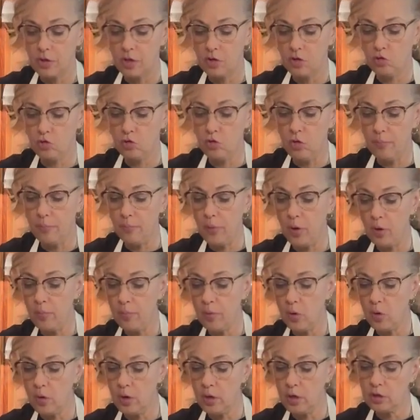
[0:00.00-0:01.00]
shrimp po'
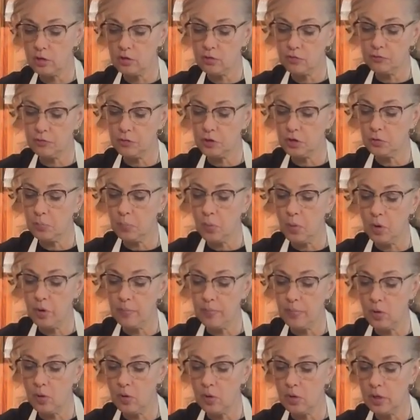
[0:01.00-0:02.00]
boys, fish po'
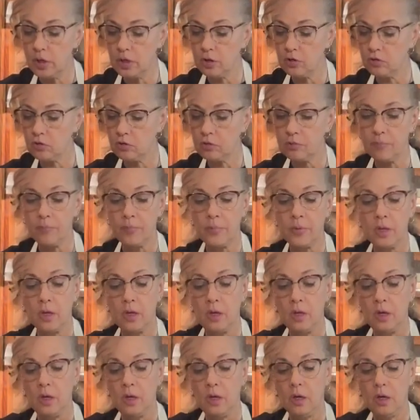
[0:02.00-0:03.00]
boys,
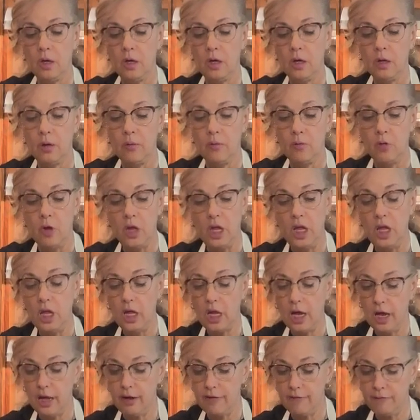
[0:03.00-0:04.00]
any
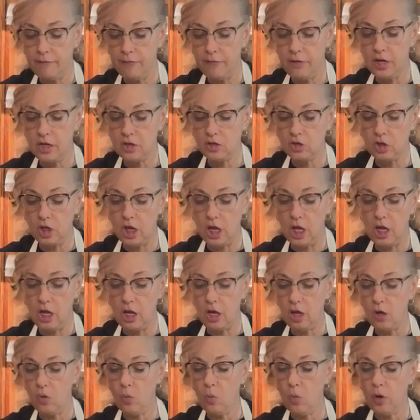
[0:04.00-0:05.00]
kind of fish.
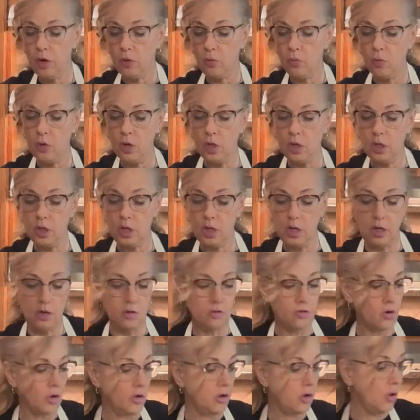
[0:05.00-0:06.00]
And what really
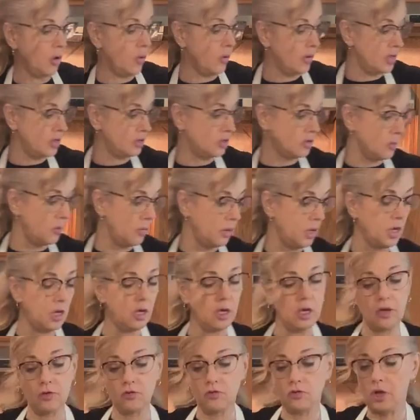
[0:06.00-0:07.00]
is annoying to me
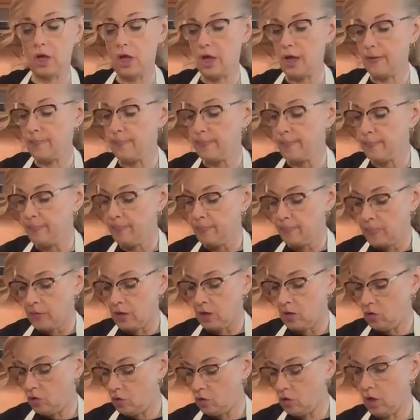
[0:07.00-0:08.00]
is that
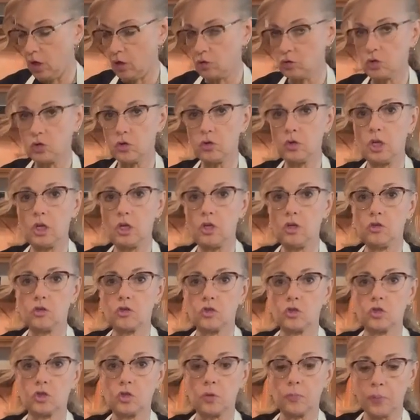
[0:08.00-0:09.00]
you go to these
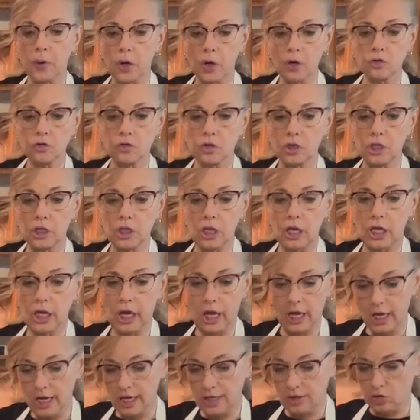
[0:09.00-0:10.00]
supposedly
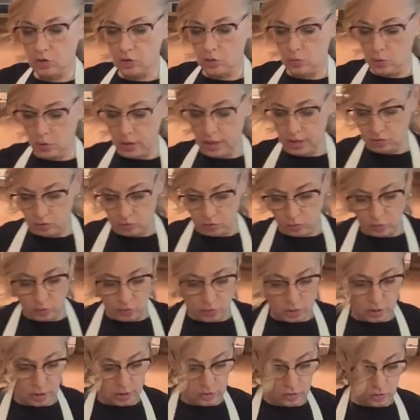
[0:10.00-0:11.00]
Cajun
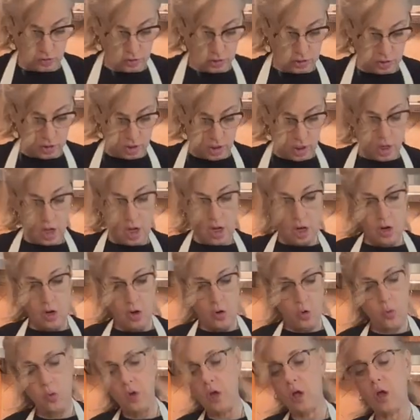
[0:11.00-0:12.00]
restaurants and
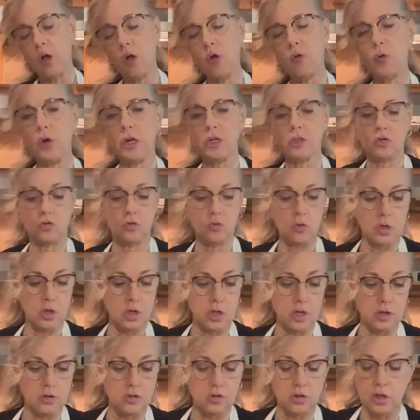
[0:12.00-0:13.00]
Creole
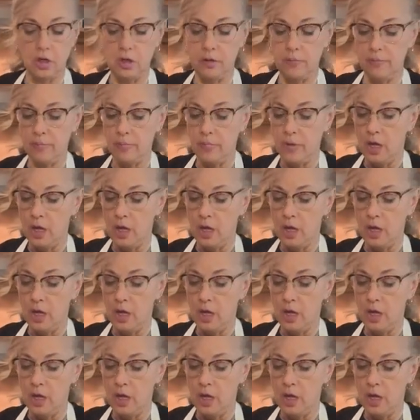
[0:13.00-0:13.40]
restaurants and